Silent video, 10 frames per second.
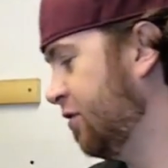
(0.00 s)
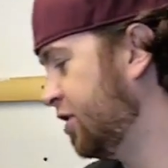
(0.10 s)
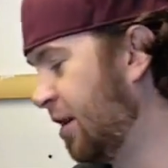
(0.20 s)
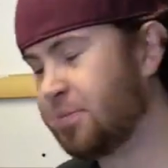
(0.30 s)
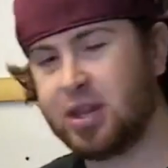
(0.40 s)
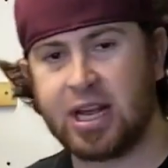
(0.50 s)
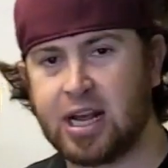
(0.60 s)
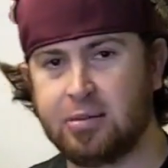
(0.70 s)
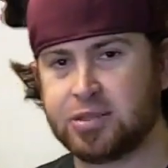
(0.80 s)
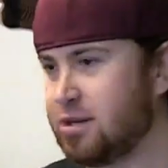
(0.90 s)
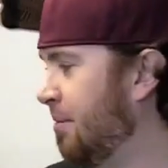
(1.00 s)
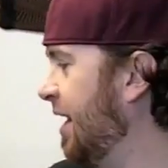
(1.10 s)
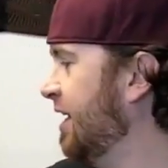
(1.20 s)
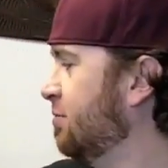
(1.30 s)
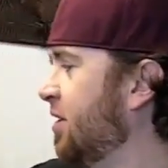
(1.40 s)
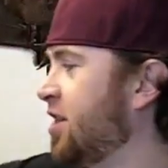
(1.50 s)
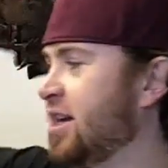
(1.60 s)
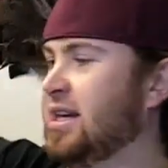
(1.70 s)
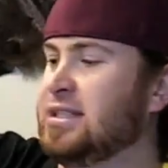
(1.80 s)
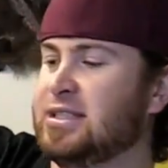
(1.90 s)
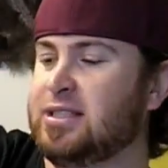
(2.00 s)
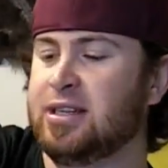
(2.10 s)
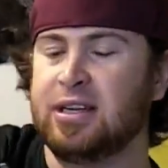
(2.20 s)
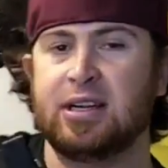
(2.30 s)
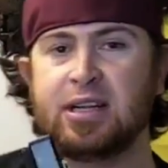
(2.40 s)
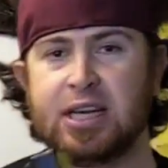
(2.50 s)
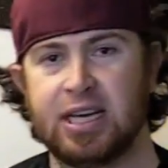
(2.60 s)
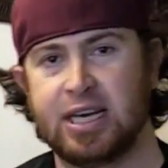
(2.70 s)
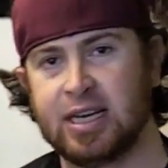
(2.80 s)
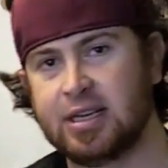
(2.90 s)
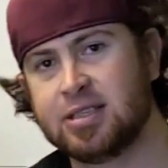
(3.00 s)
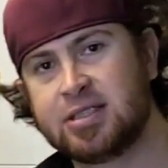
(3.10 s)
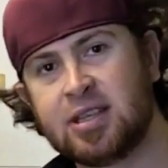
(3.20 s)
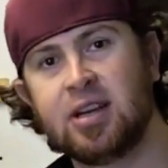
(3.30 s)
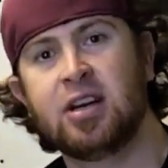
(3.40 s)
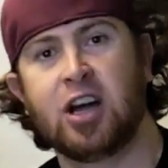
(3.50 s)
Something that comes to mind with this is